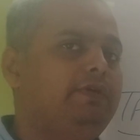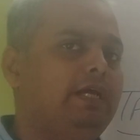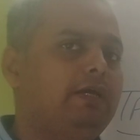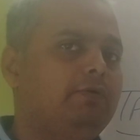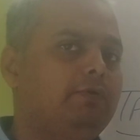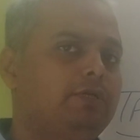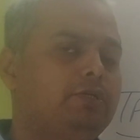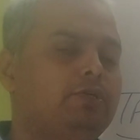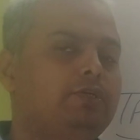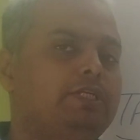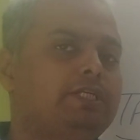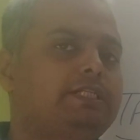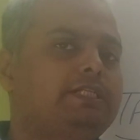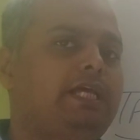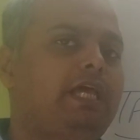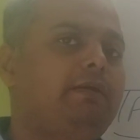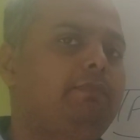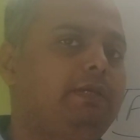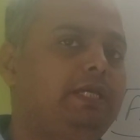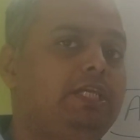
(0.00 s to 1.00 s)
we are going to
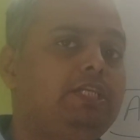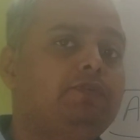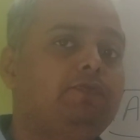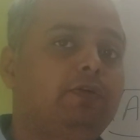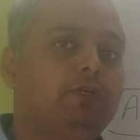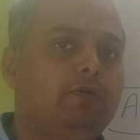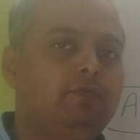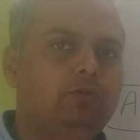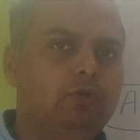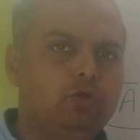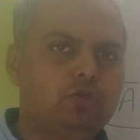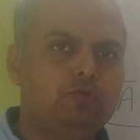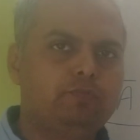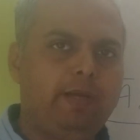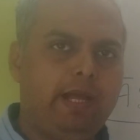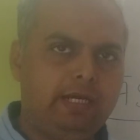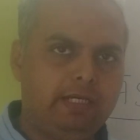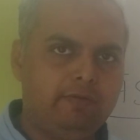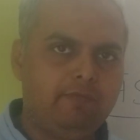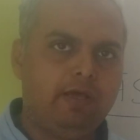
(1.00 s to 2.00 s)
describe each one of those
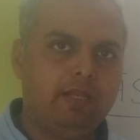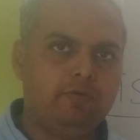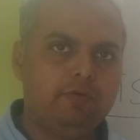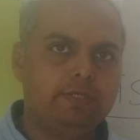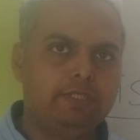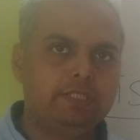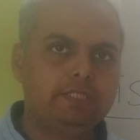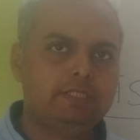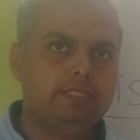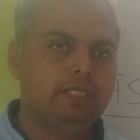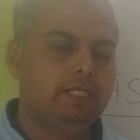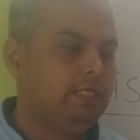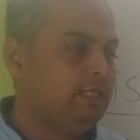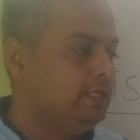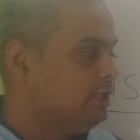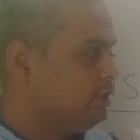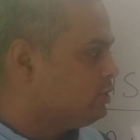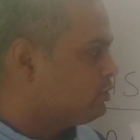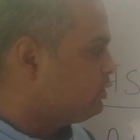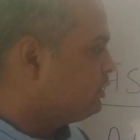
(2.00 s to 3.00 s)
band evaluators.
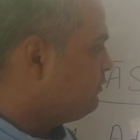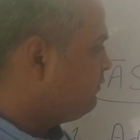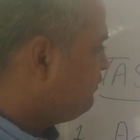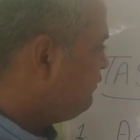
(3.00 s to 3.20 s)
So the